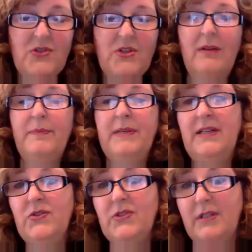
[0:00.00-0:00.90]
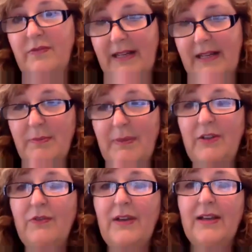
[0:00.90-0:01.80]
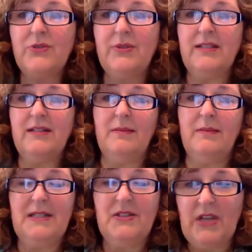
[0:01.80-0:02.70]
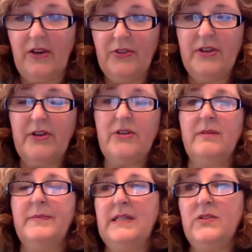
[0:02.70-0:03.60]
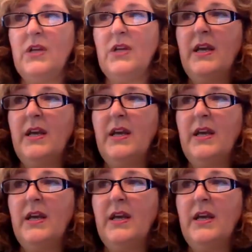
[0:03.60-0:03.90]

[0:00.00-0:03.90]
companies and advanced manufacturing companies, healthcare companies